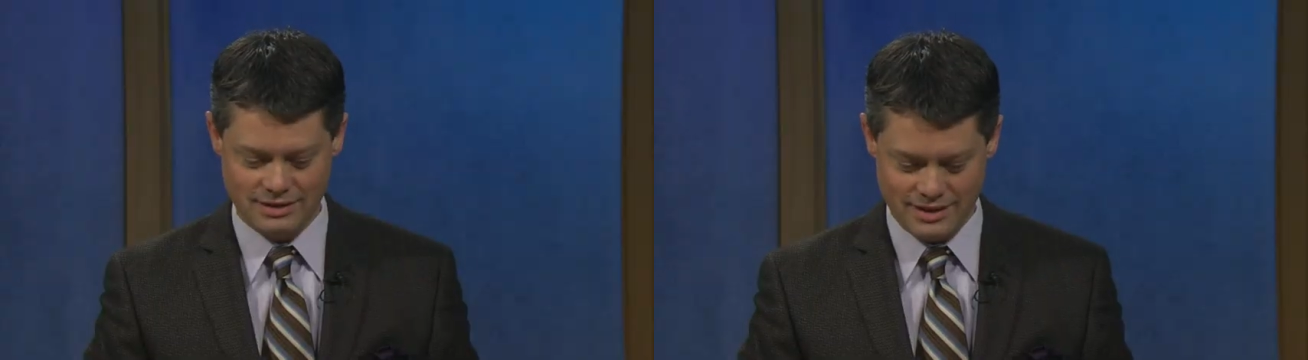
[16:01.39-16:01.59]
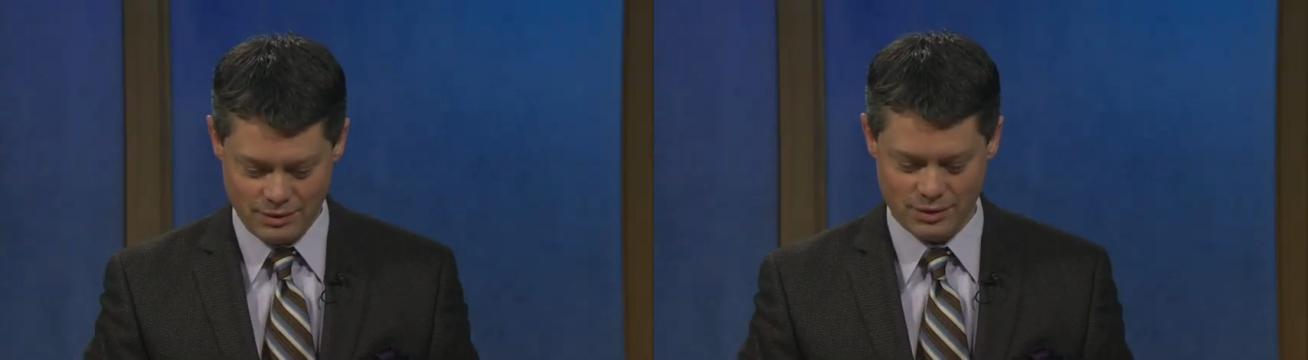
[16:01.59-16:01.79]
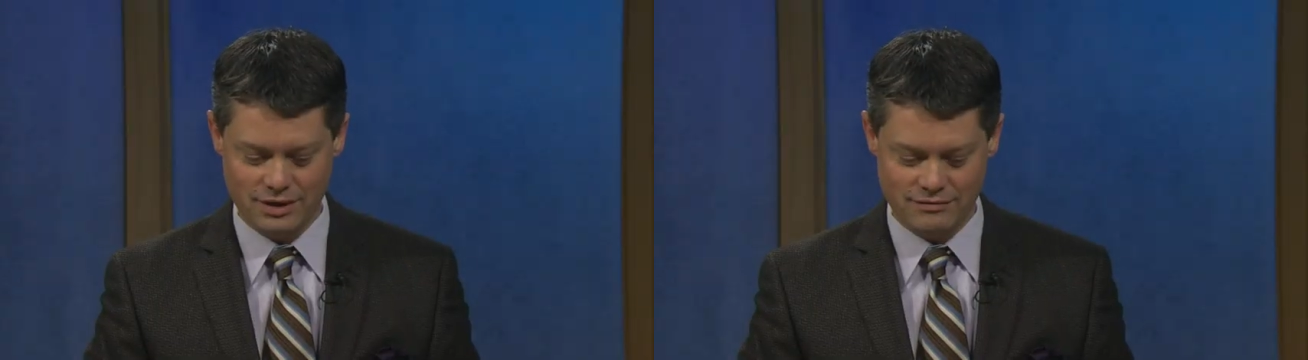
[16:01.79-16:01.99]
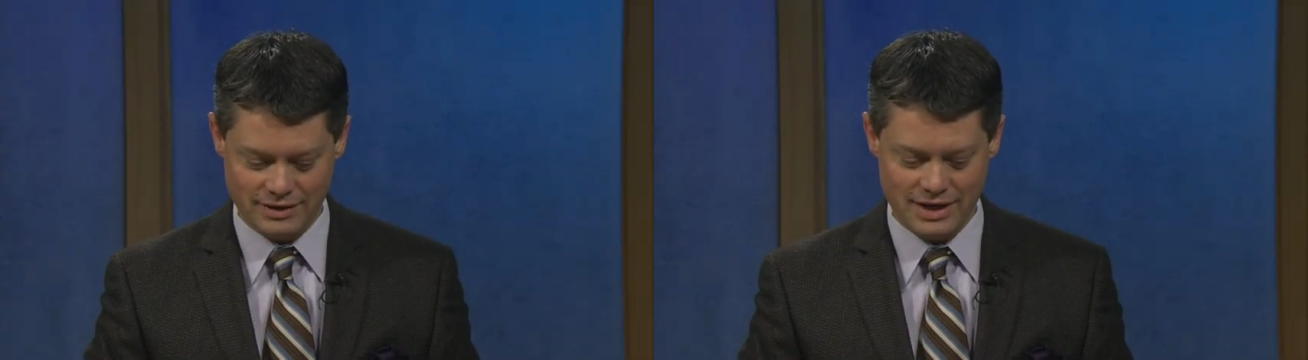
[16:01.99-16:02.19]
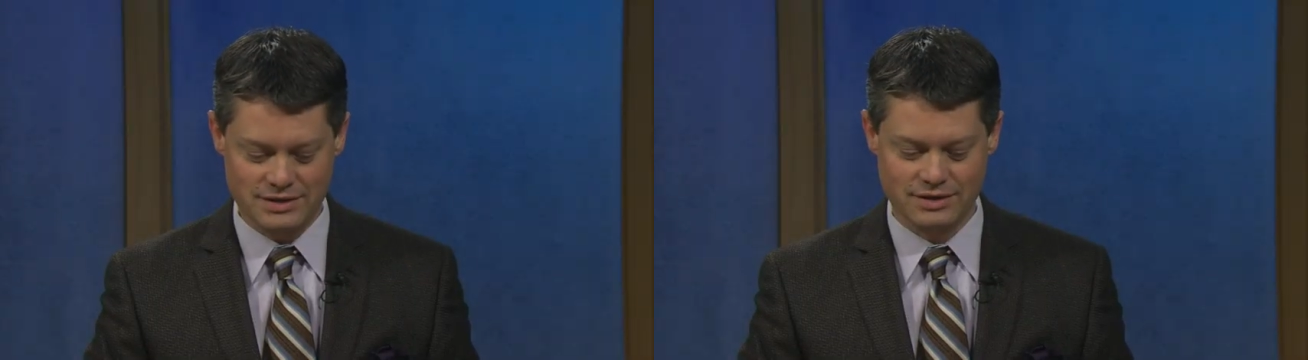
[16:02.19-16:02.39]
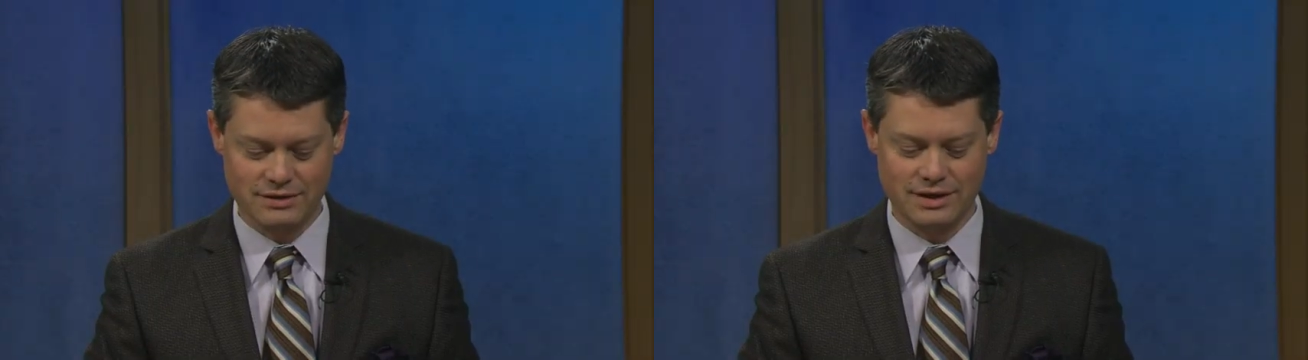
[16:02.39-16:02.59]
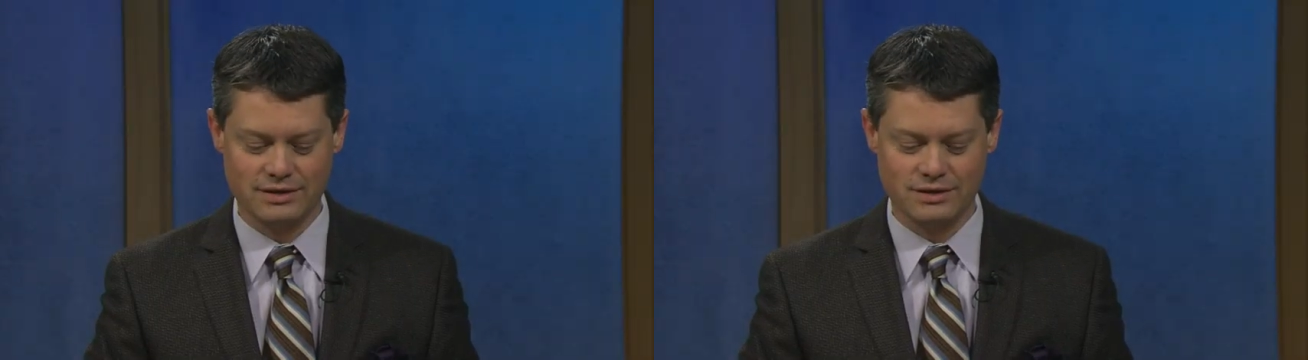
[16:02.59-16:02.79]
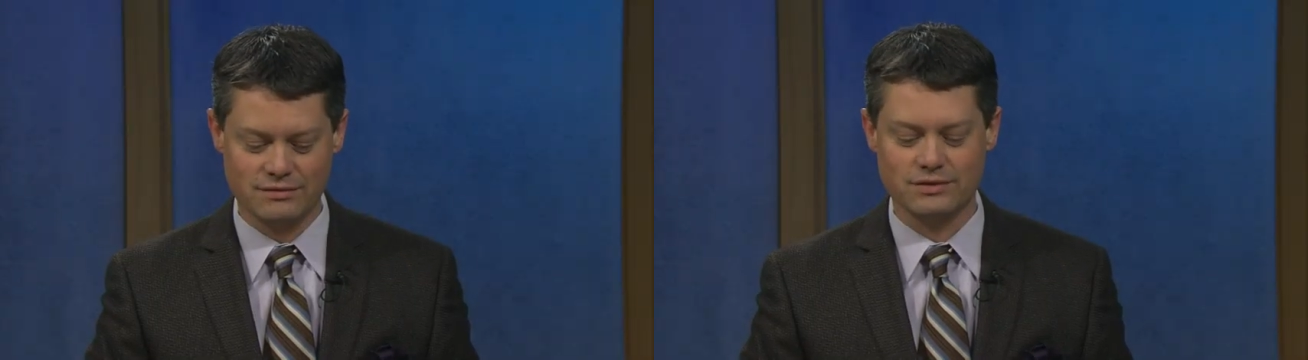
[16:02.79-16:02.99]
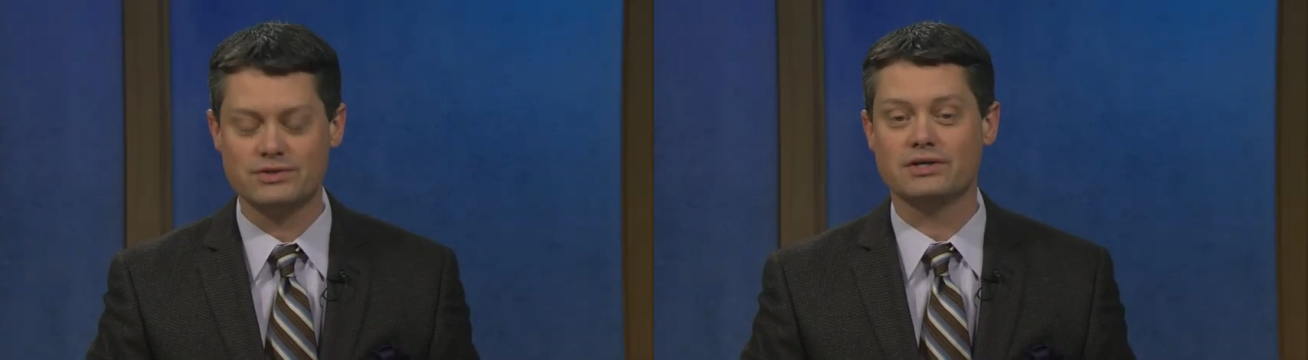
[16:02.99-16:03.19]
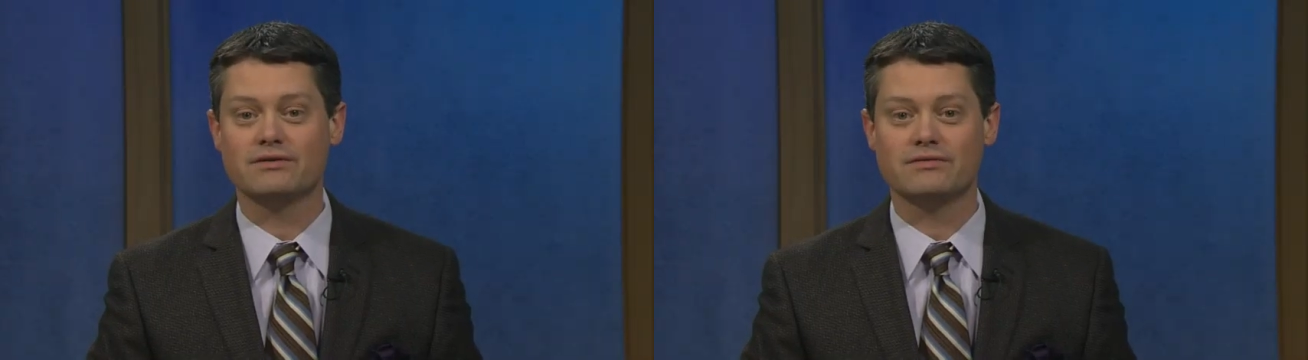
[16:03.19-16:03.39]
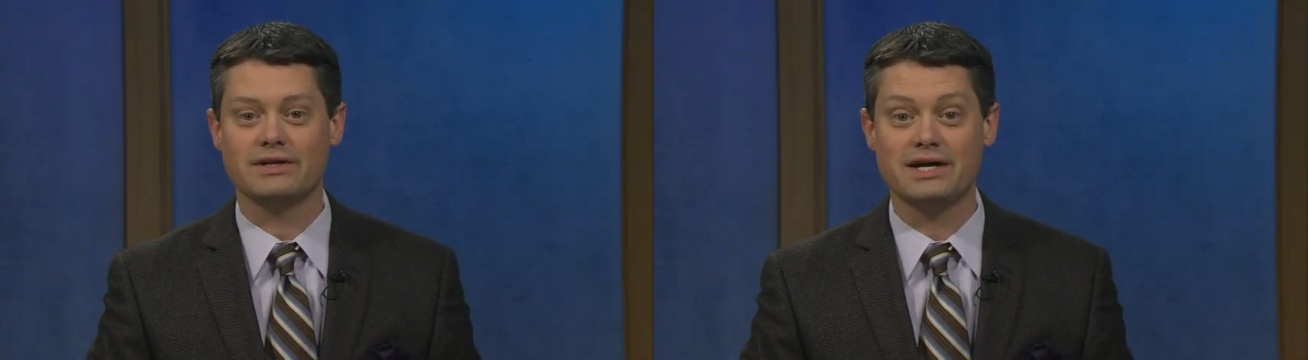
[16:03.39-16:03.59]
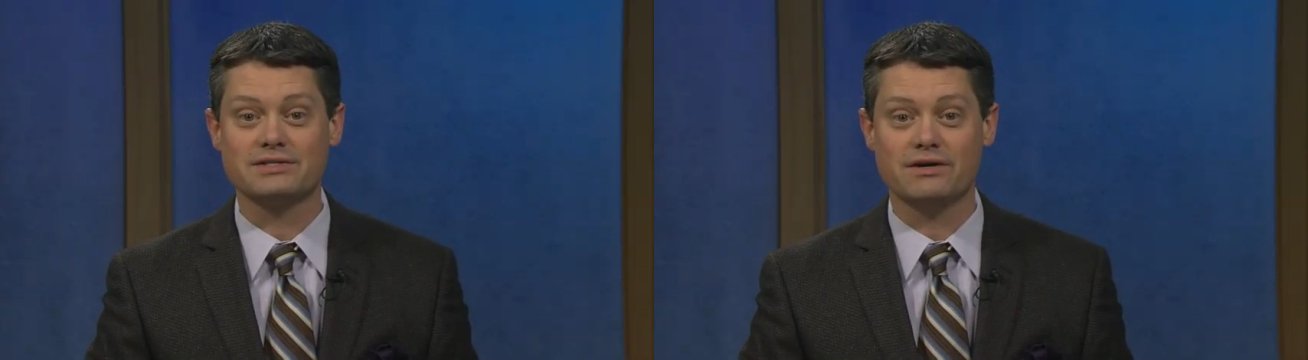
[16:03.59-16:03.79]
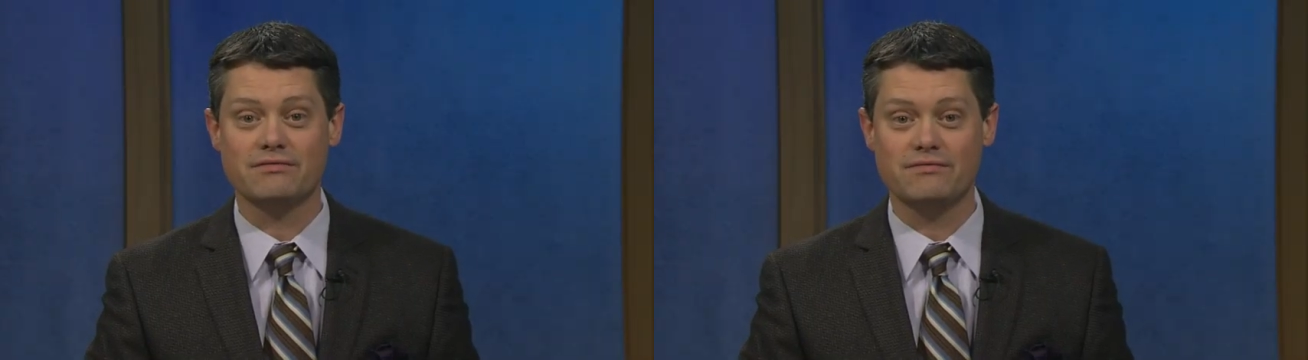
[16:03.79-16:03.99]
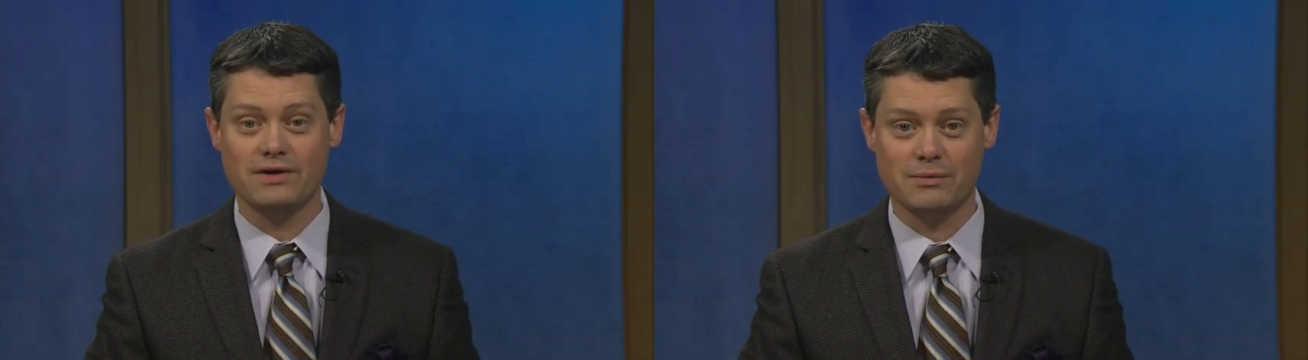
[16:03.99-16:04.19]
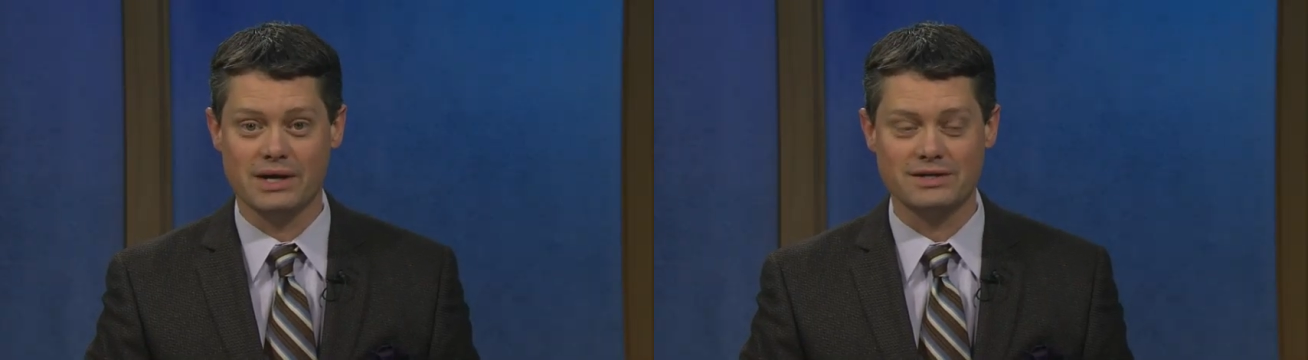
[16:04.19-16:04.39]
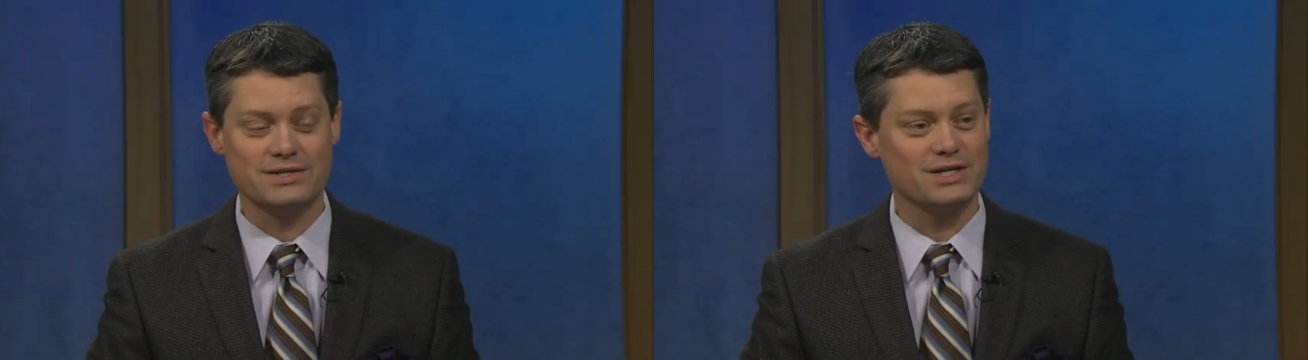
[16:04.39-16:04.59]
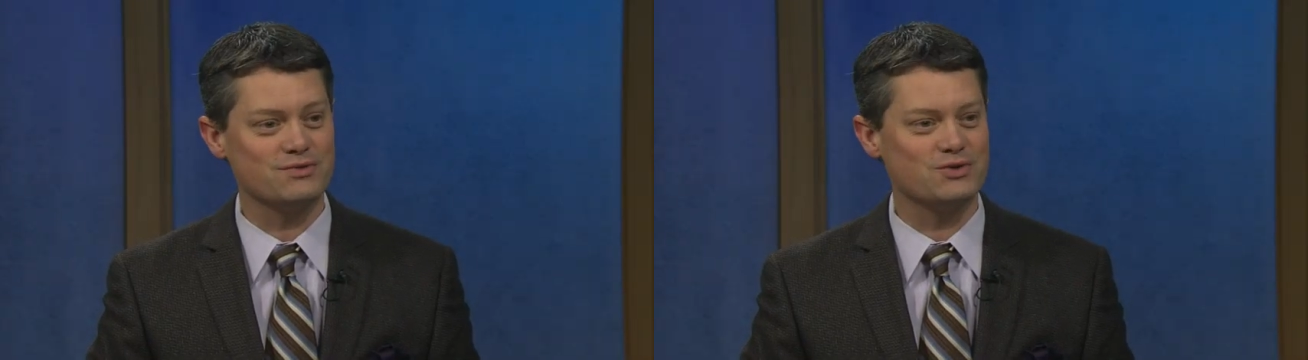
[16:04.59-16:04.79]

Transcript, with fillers: Network of Alaska, at the University of Alaska Fairbanks. Thanks for